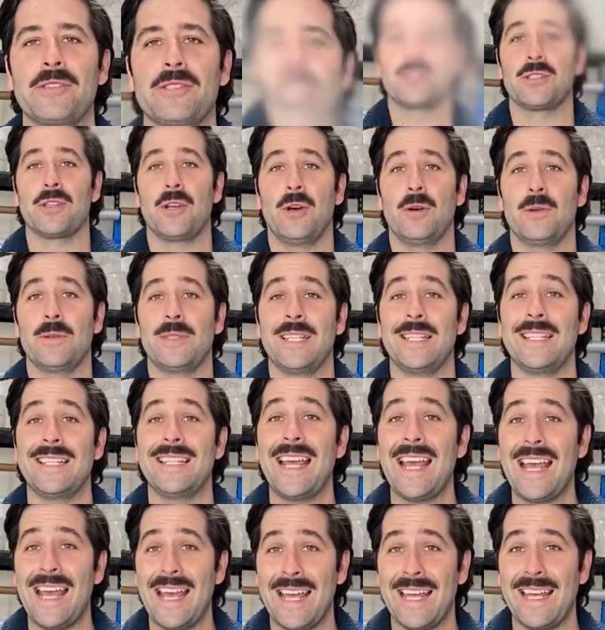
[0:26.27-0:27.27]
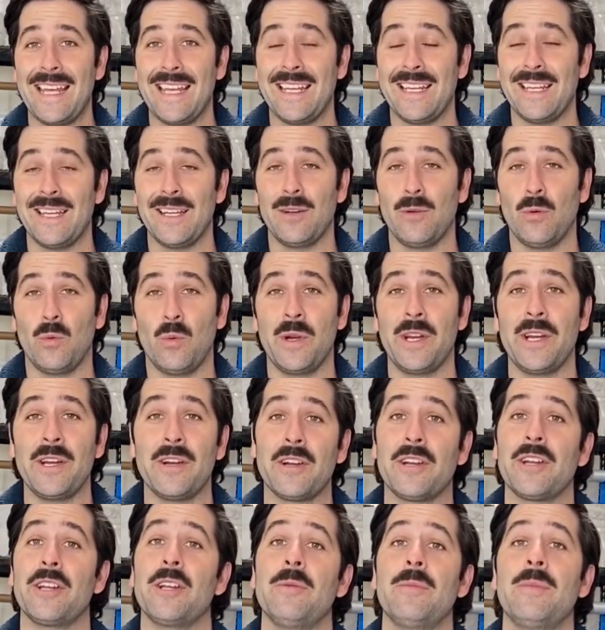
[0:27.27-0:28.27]
So today we are
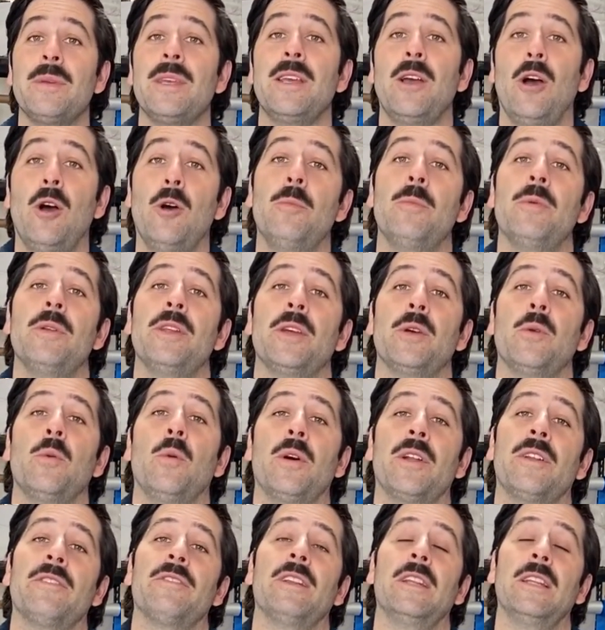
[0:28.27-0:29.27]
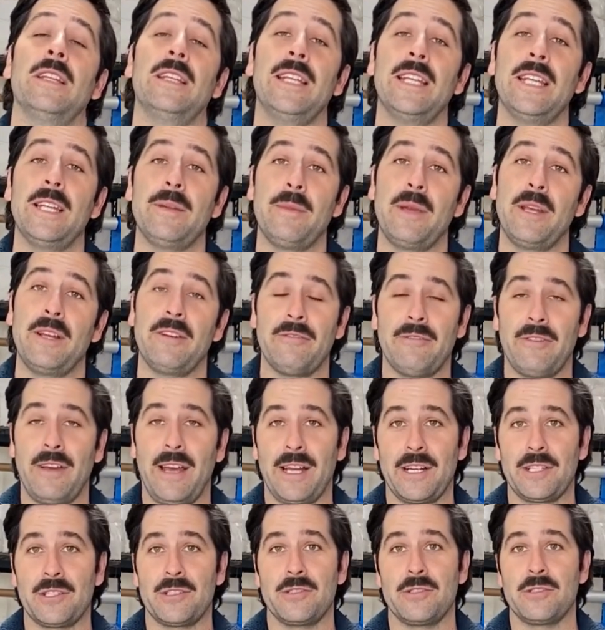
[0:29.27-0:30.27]
going to be opening one of the leading
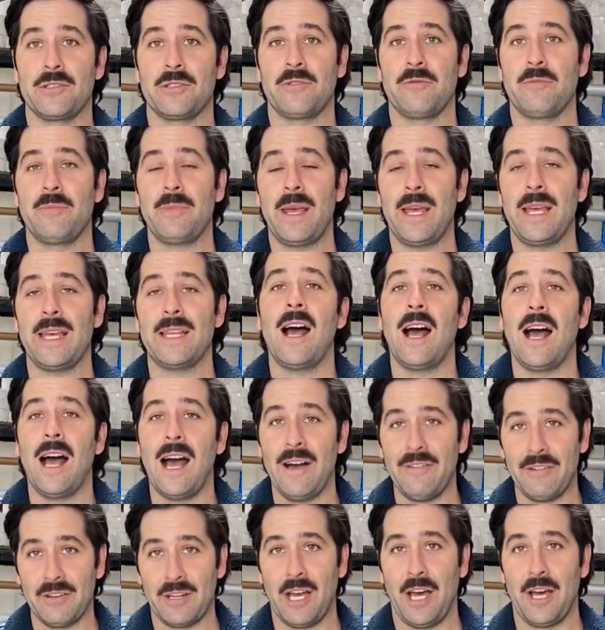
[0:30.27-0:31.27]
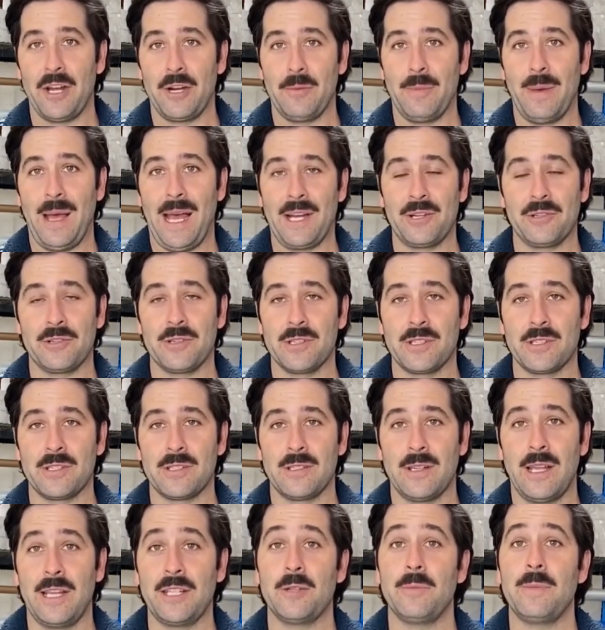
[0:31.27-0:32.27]
manufacturers of beds, Avocado Mattress.
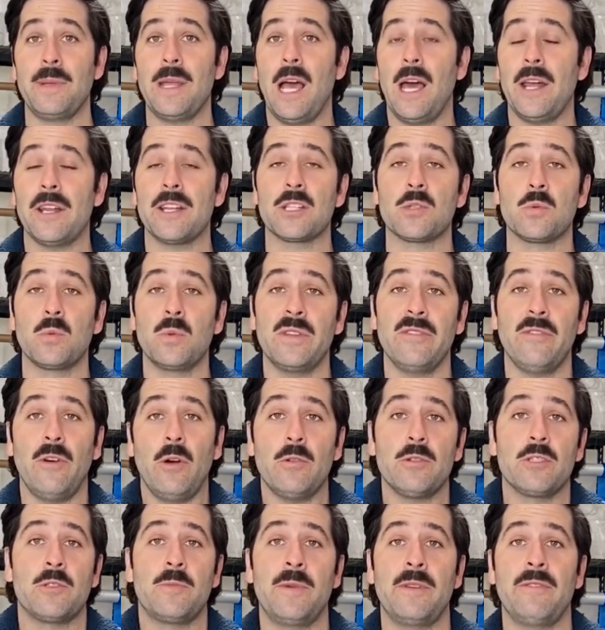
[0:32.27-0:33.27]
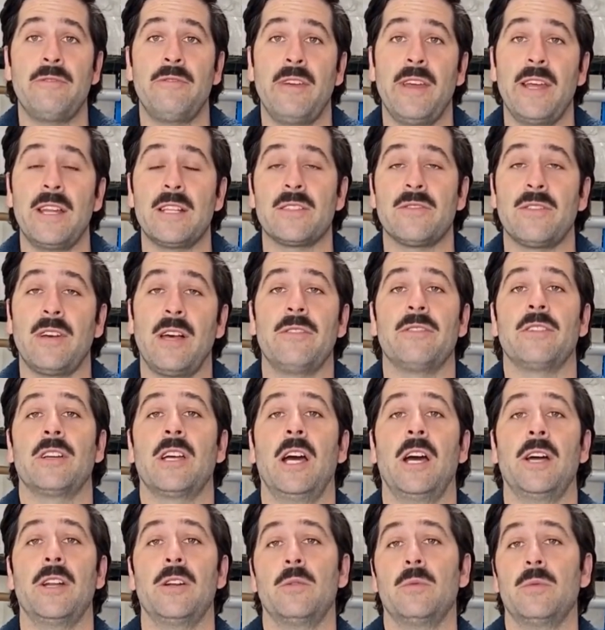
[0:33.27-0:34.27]
And to be honest, we've always been fans of
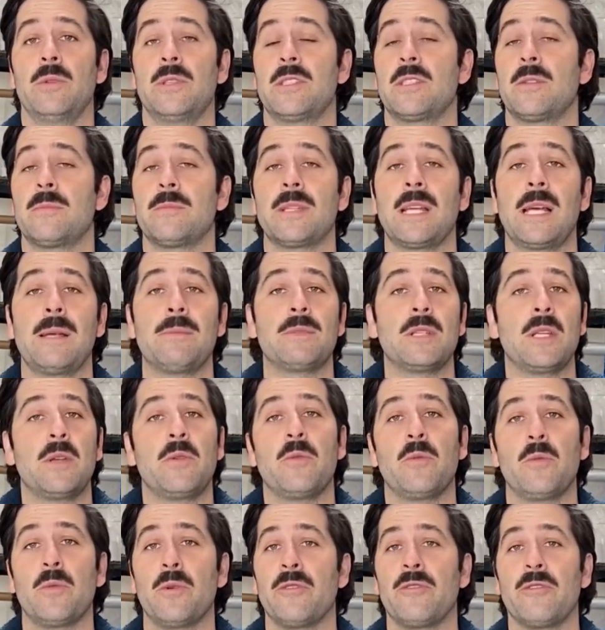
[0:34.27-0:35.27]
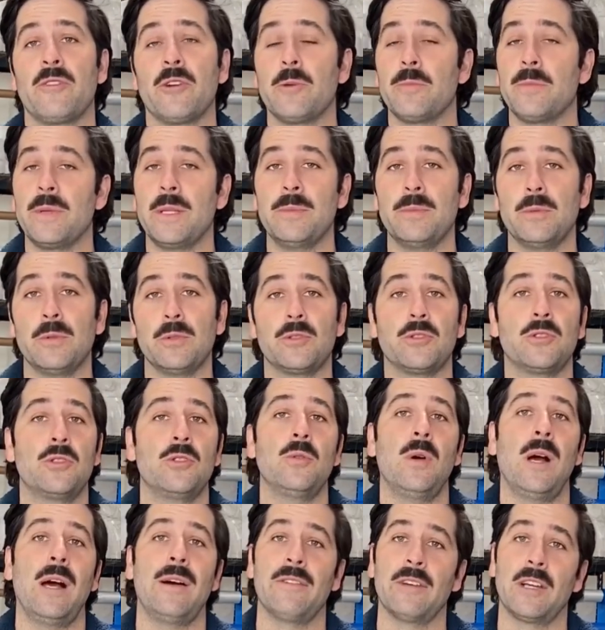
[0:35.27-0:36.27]
Avocado. We sometimes even refer people to
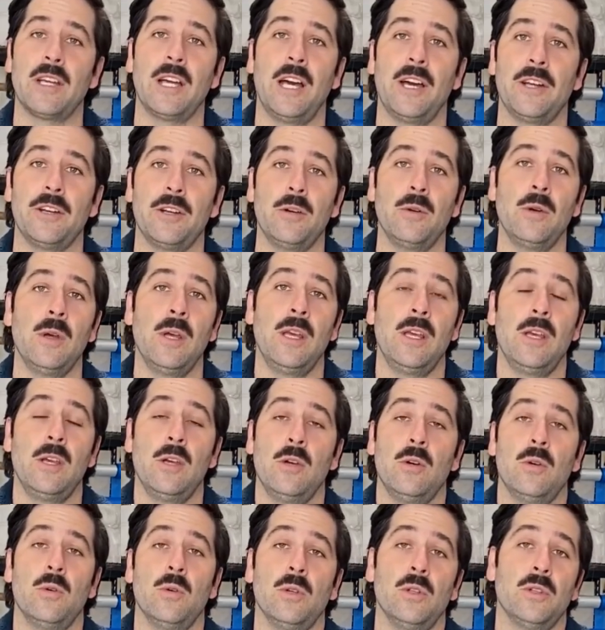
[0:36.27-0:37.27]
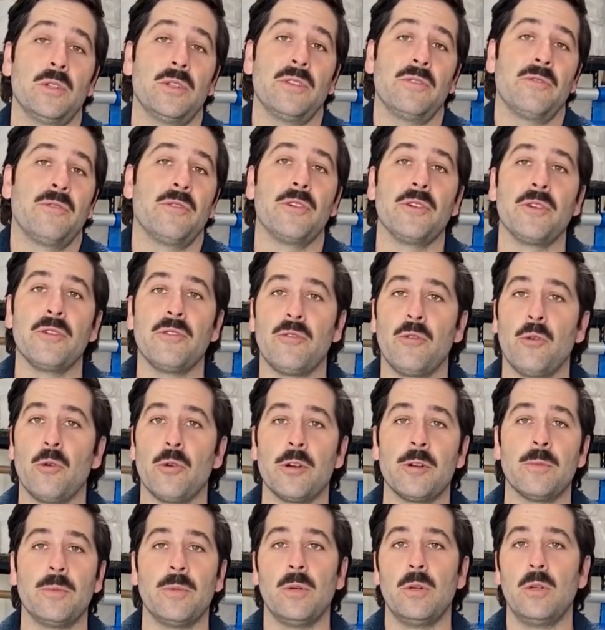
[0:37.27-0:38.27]
Avocado who are looking for an
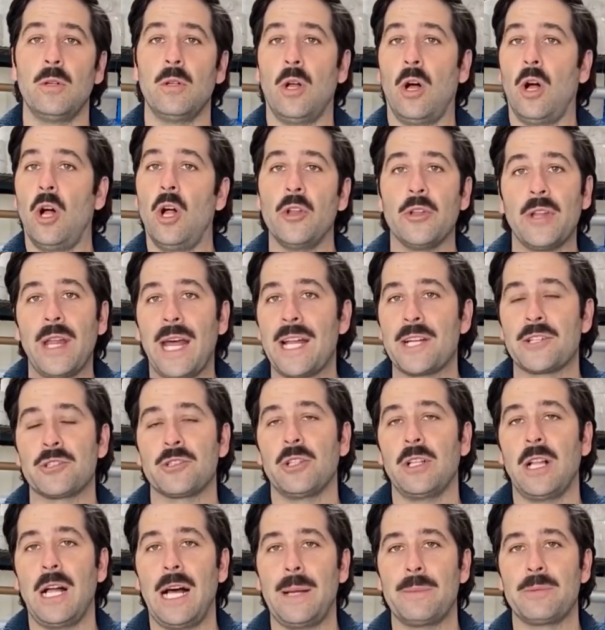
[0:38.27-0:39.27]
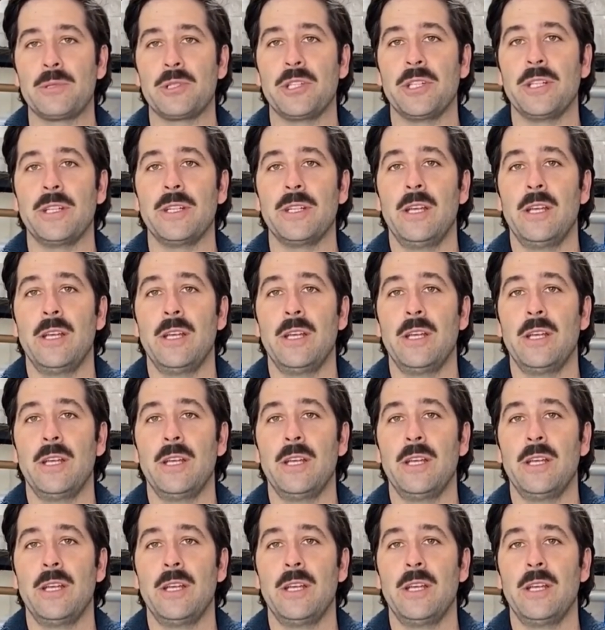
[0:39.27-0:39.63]
affordable, all-natural option.